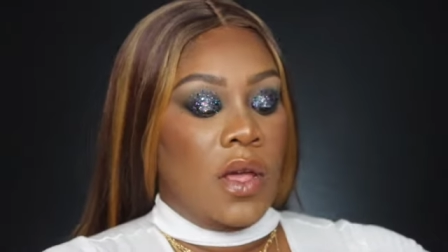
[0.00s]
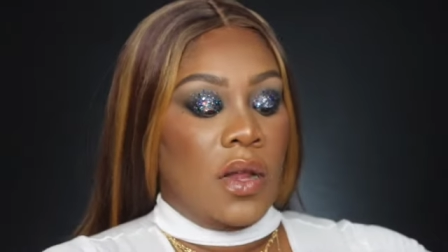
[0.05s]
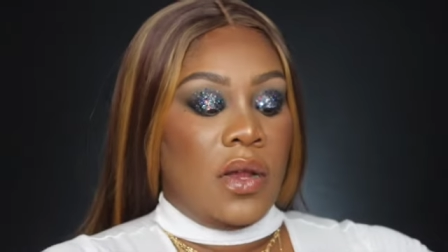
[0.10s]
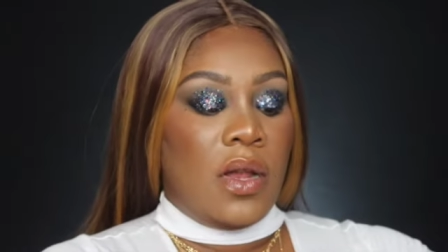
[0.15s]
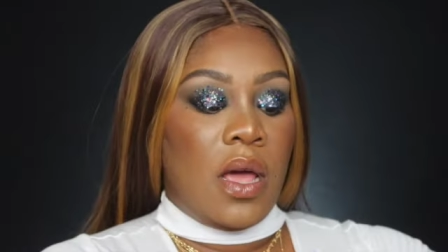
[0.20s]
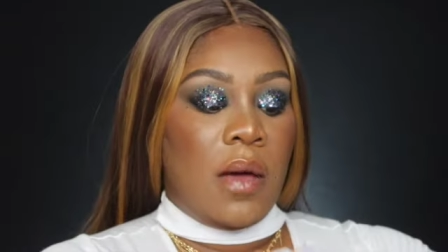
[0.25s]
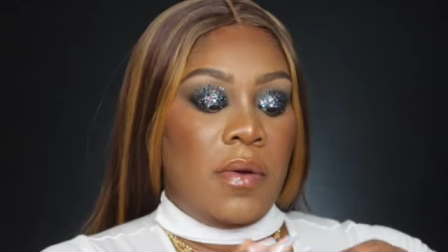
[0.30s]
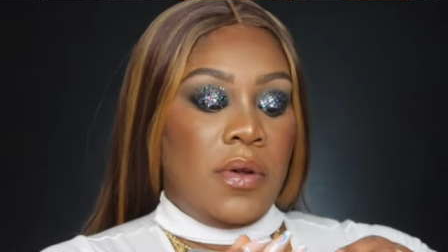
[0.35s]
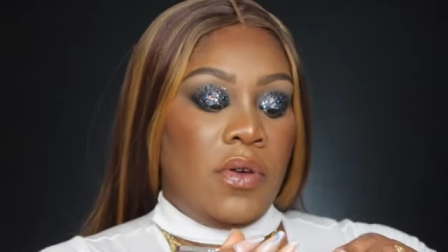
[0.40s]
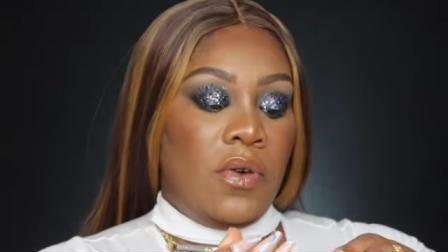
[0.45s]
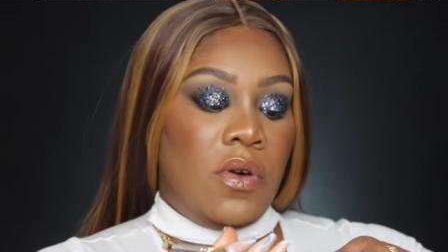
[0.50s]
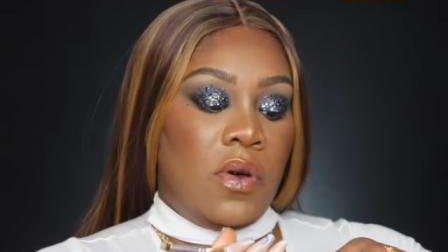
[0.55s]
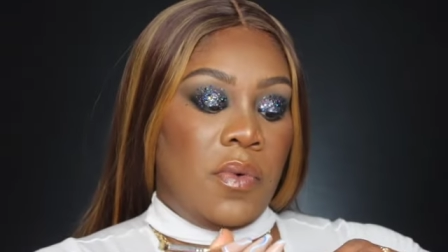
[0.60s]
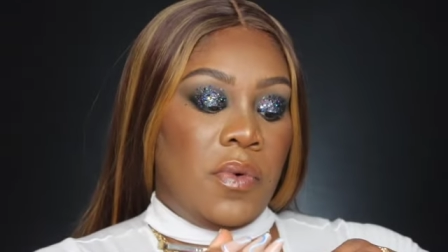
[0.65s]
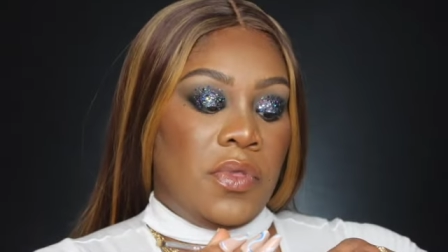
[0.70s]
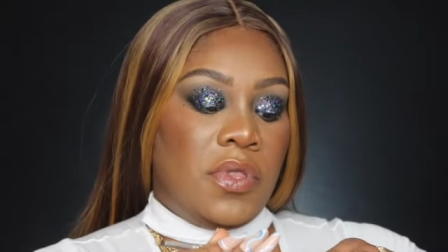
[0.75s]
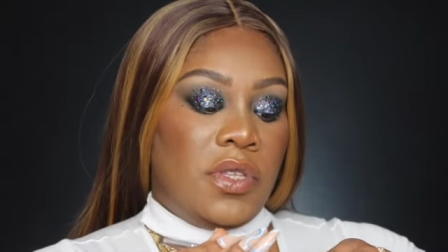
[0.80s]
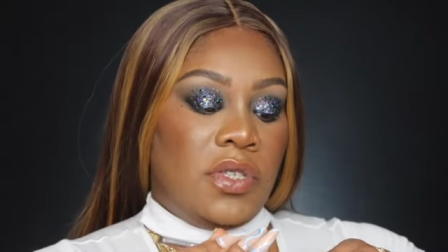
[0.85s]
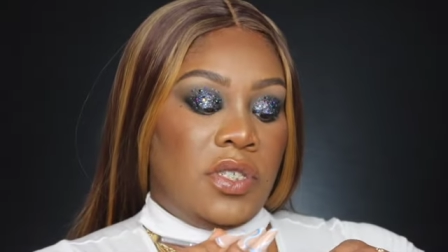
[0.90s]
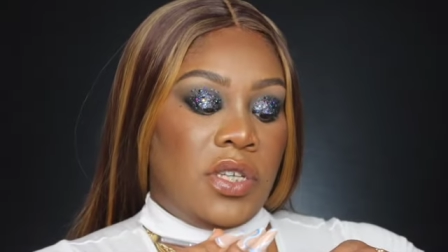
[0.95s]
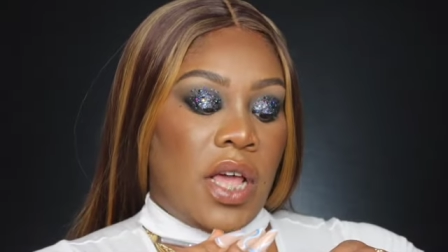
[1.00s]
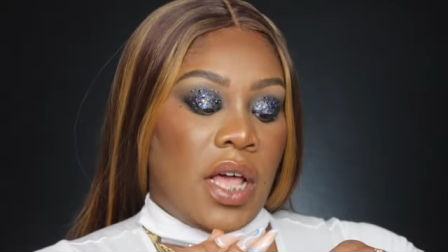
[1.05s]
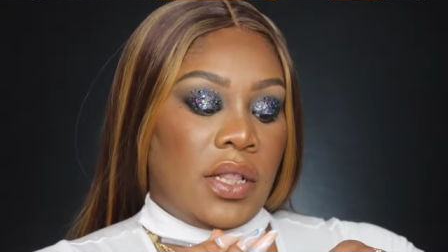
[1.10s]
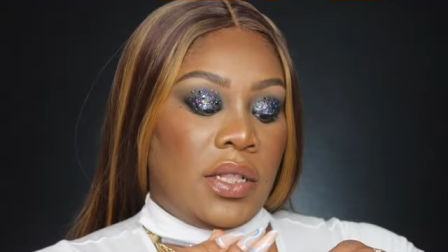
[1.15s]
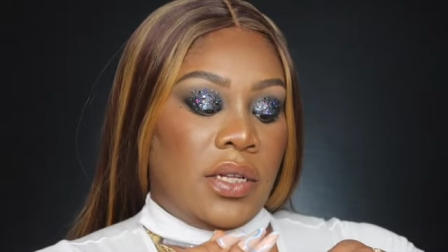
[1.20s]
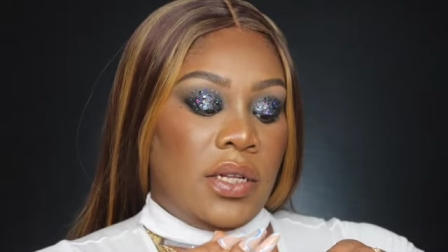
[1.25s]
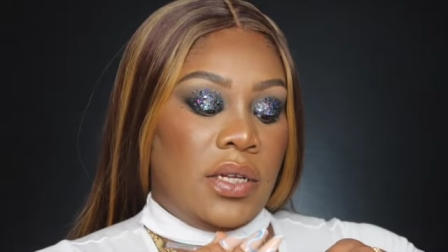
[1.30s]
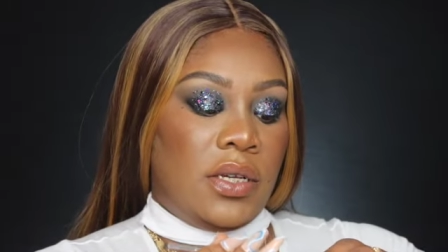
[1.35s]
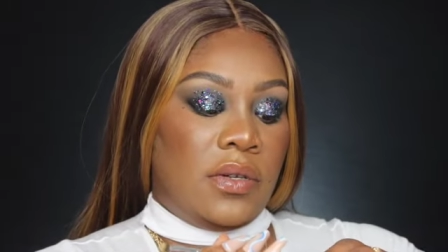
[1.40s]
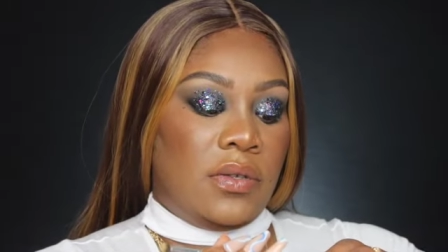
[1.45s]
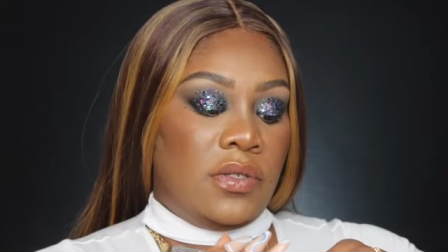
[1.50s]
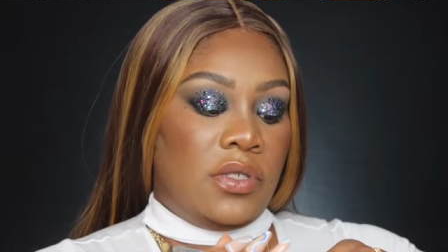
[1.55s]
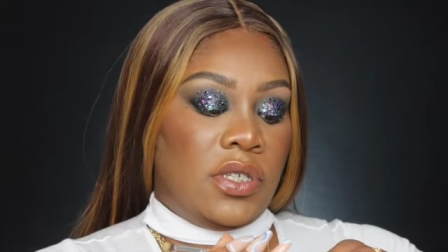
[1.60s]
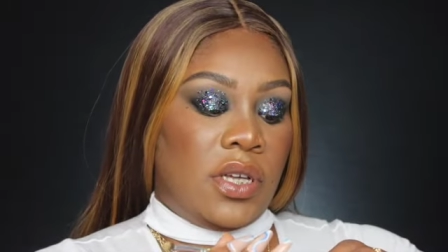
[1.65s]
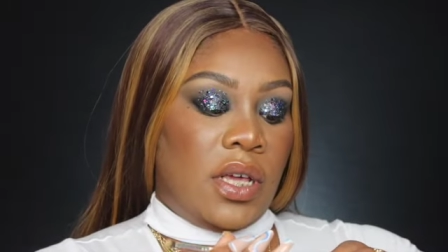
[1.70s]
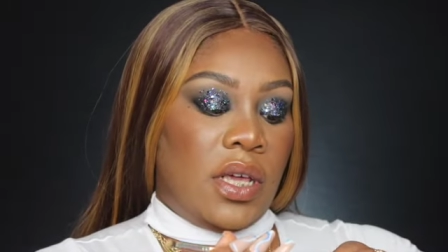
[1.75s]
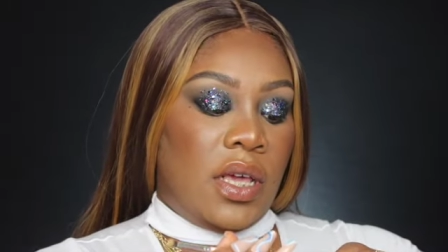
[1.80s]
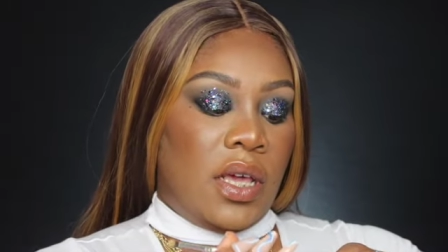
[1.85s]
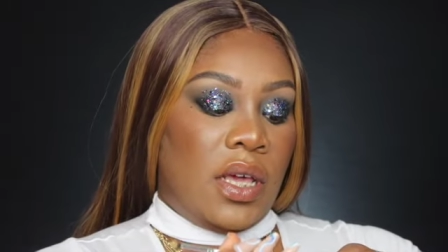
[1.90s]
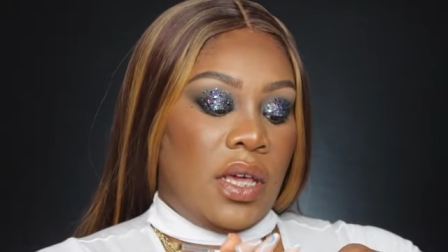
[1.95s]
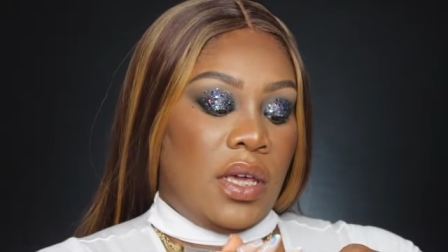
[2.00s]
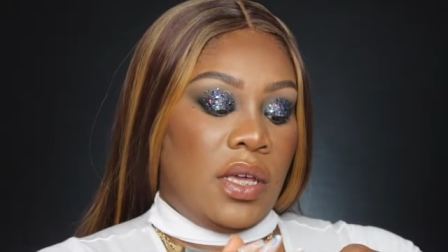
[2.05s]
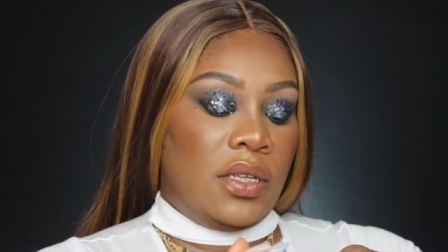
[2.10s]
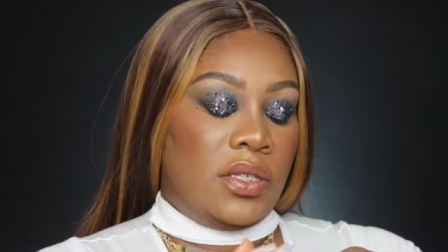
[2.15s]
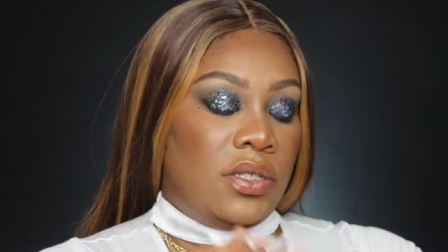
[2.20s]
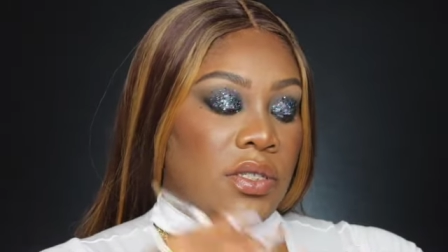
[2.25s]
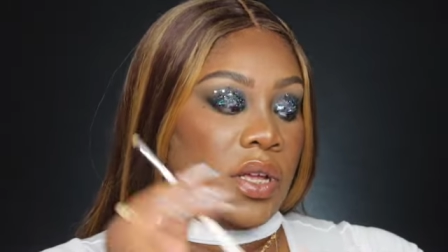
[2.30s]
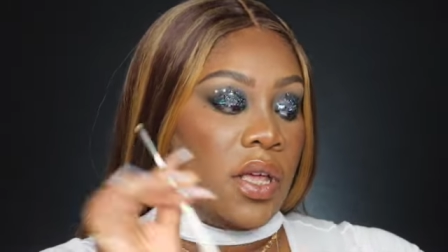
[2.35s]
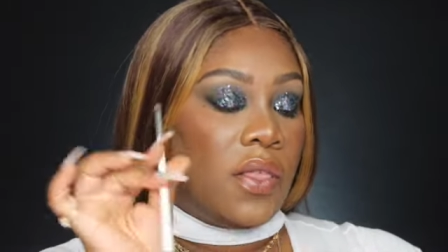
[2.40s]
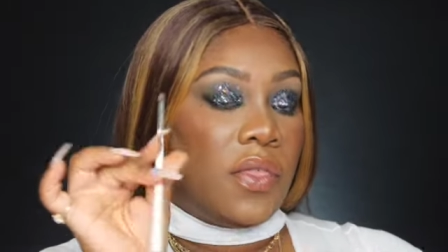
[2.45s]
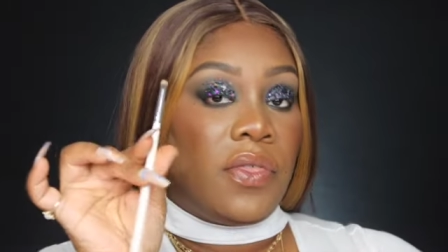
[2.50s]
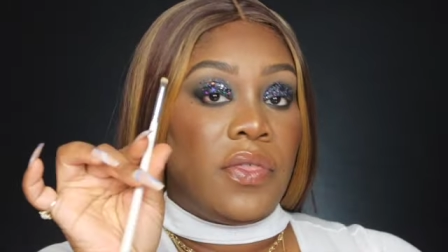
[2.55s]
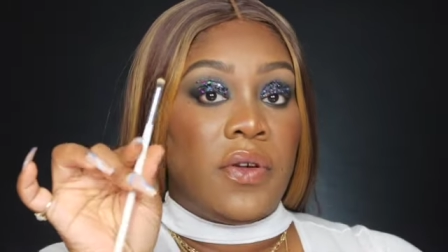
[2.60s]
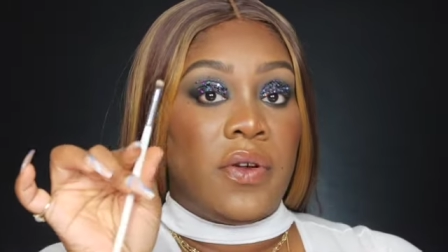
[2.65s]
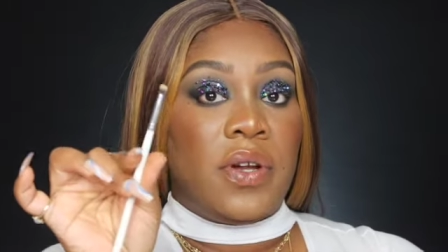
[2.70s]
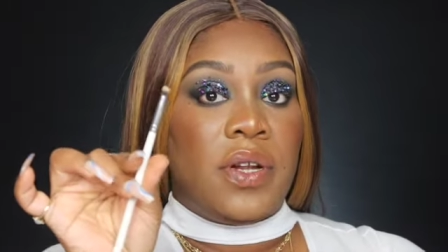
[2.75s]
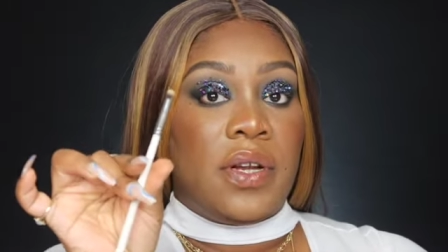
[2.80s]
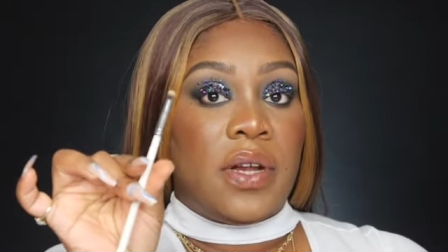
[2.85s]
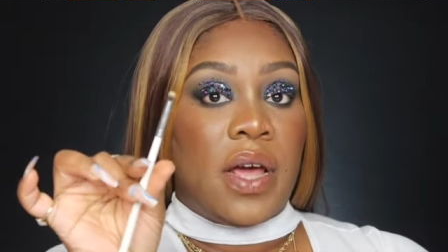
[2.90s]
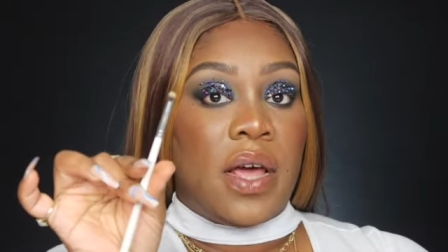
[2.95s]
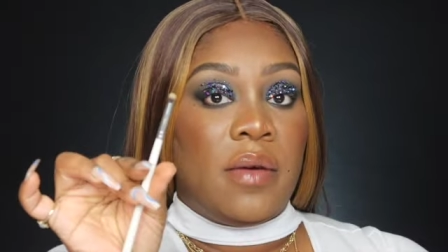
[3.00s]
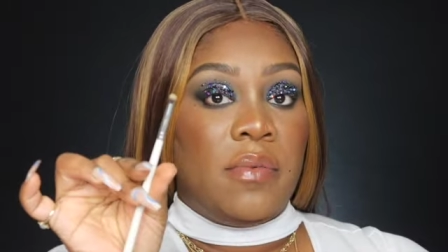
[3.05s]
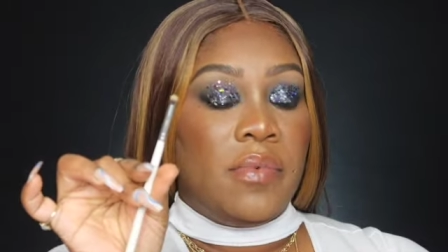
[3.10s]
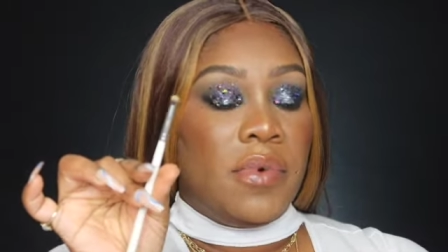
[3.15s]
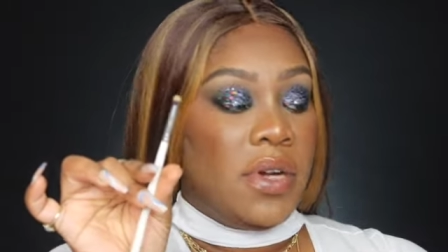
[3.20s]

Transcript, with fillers: now I'm going to go in with the Jaclyn Hill JH39